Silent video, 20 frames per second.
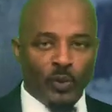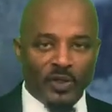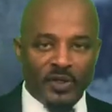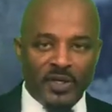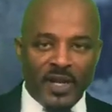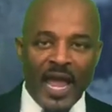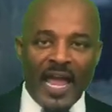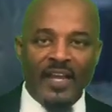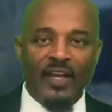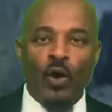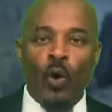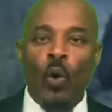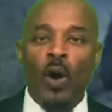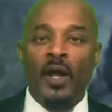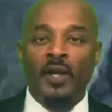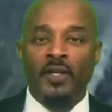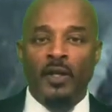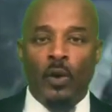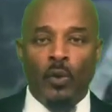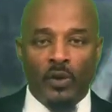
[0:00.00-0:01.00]
will not go
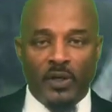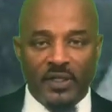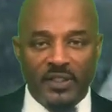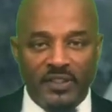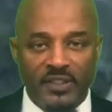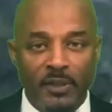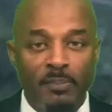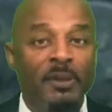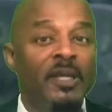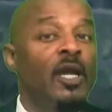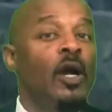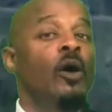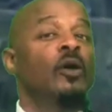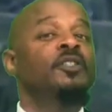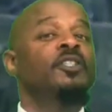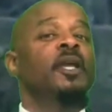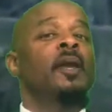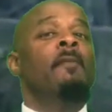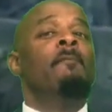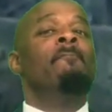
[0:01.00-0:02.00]
unnoticed
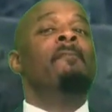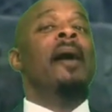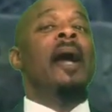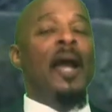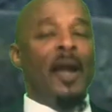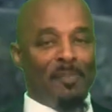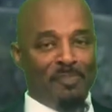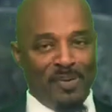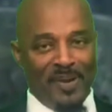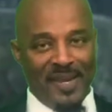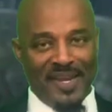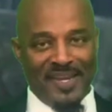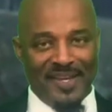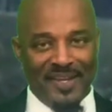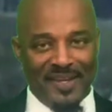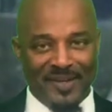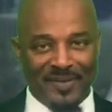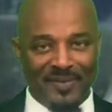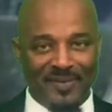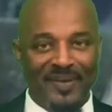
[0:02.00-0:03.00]
because, in my
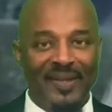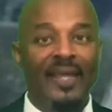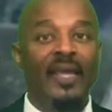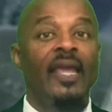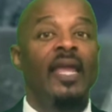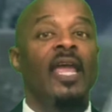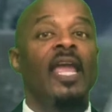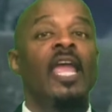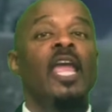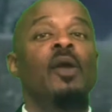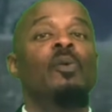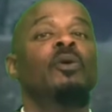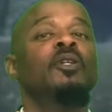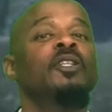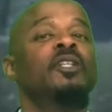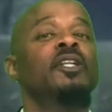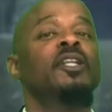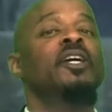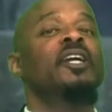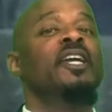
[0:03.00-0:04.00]
opinion, he
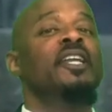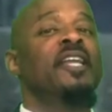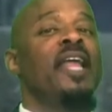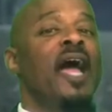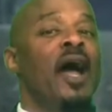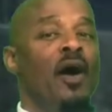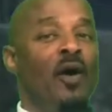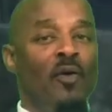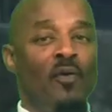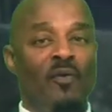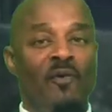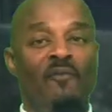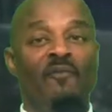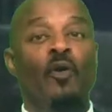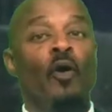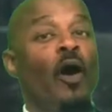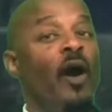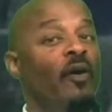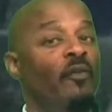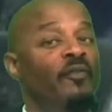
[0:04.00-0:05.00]
was looking out
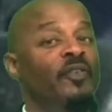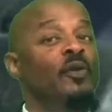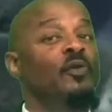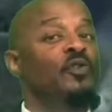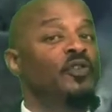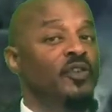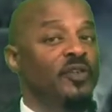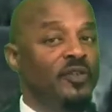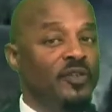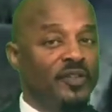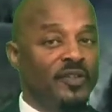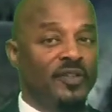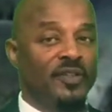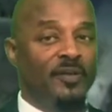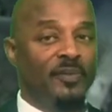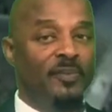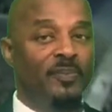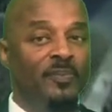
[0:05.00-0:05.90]
for our futures.